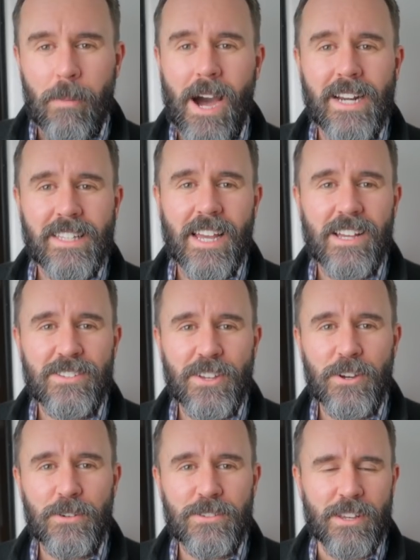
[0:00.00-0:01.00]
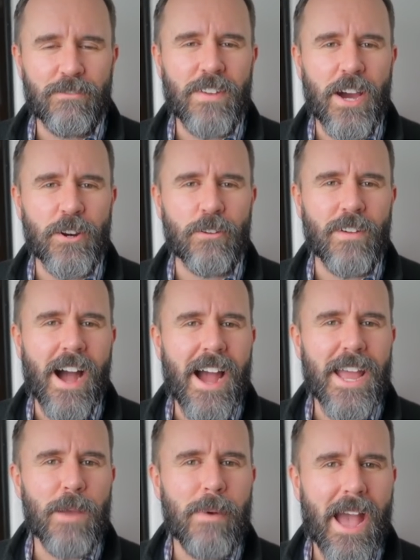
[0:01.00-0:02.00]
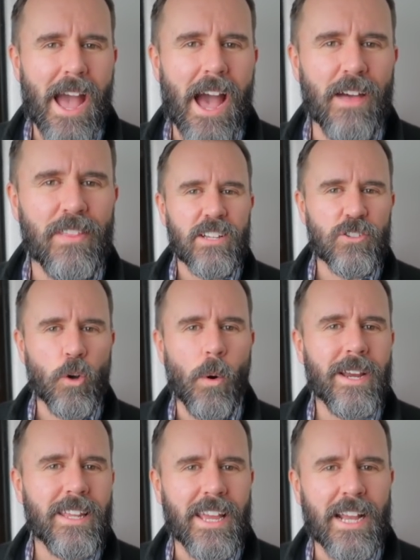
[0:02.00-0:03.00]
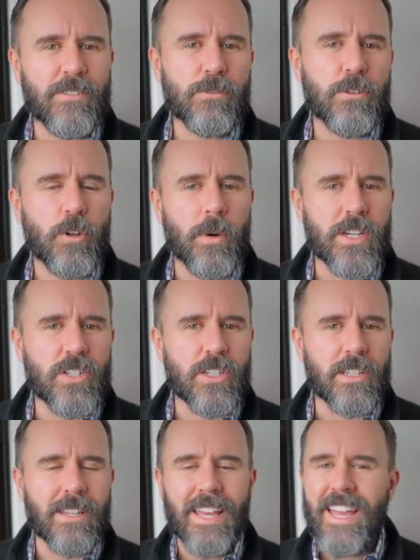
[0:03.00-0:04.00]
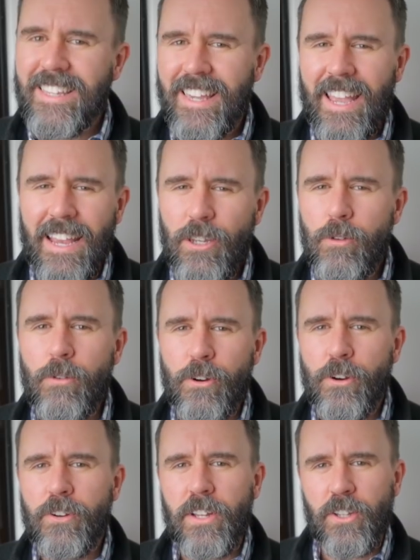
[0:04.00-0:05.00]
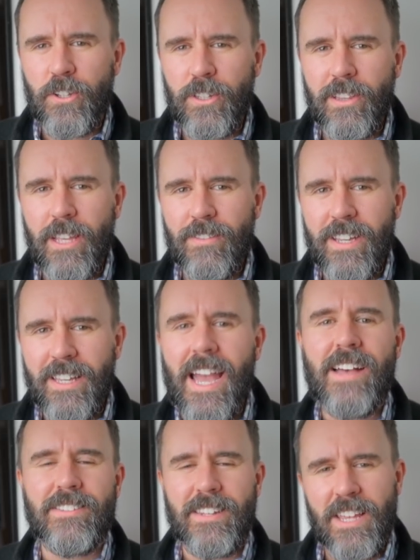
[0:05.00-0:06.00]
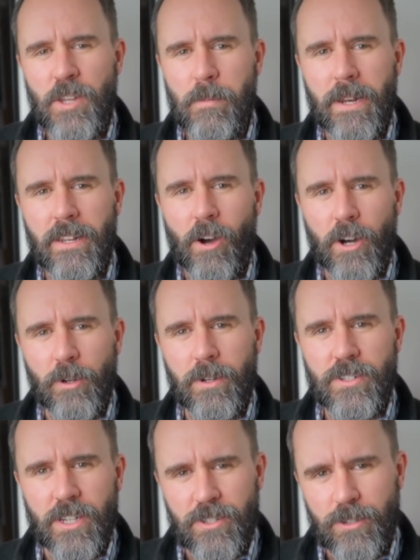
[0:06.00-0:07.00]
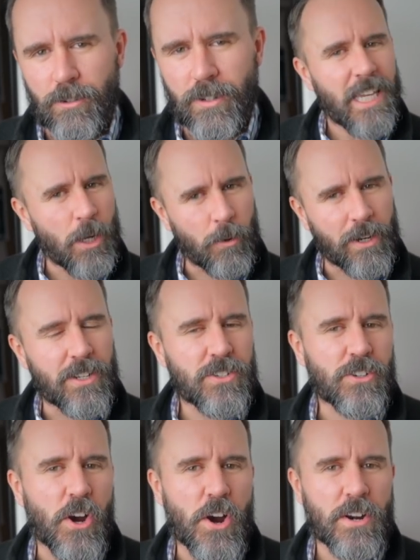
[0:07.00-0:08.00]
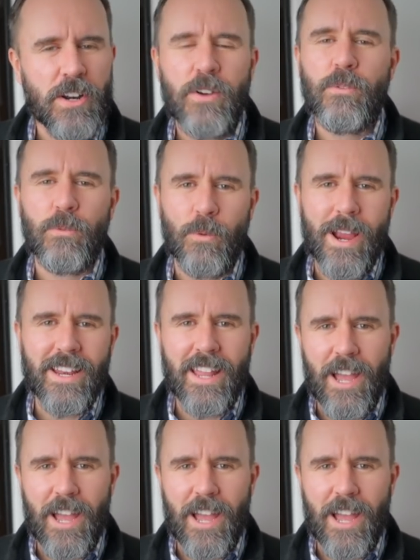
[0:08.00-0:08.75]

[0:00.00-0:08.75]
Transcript: a podcast host and founder of IA Path, is going to answer the question, can you earn a good living as an independent auto adjuster? And we're going to start right